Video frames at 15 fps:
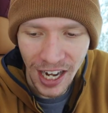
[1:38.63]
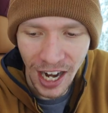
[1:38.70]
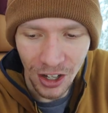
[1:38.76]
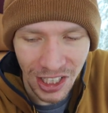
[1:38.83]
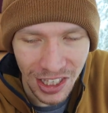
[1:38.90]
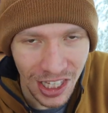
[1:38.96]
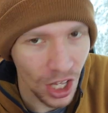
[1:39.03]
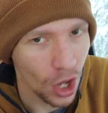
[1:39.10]
I'll
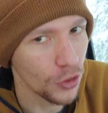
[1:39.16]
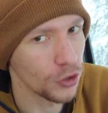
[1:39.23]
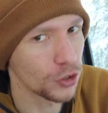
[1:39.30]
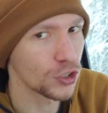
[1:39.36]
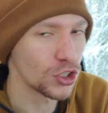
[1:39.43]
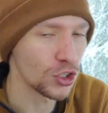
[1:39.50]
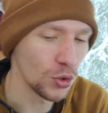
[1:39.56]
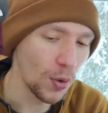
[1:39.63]
get the the other
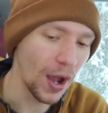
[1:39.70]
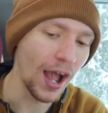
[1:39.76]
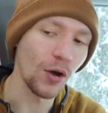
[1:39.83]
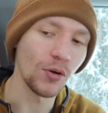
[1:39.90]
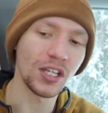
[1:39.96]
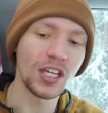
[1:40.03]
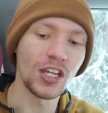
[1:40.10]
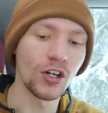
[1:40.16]
two
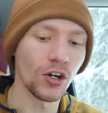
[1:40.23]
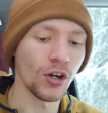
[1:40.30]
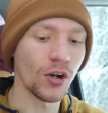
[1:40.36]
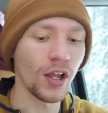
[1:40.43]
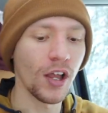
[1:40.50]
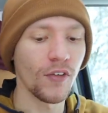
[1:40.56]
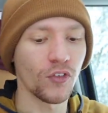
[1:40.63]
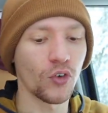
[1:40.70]
out here.
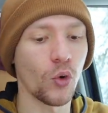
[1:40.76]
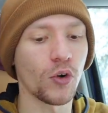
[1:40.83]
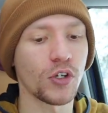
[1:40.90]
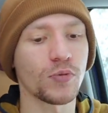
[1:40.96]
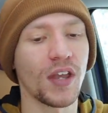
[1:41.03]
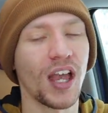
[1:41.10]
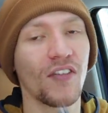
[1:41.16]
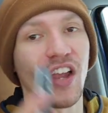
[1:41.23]
Of
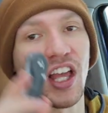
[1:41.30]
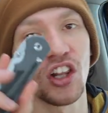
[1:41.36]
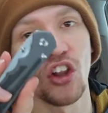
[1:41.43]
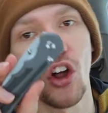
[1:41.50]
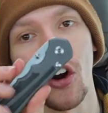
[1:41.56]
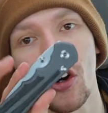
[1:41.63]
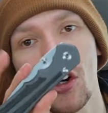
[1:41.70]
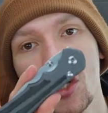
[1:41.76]
course, we have a
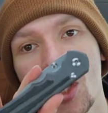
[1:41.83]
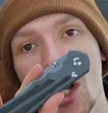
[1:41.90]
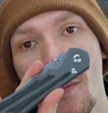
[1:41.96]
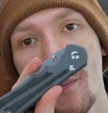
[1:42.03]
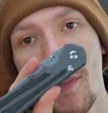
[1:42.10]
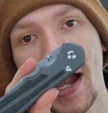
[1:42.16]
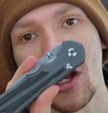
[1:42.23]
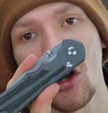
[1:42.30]
large
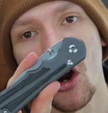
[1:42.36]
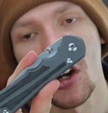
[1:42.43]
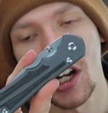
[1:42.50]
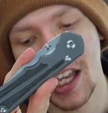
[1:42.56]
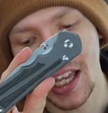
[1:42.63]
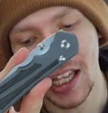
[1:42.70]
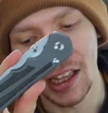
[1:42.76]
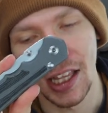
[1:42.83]

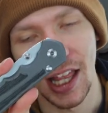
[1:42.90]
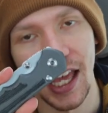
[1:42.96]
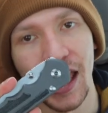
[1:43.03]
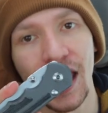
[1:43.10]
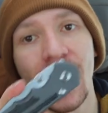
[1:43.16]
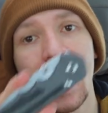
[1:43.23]
micarta inlay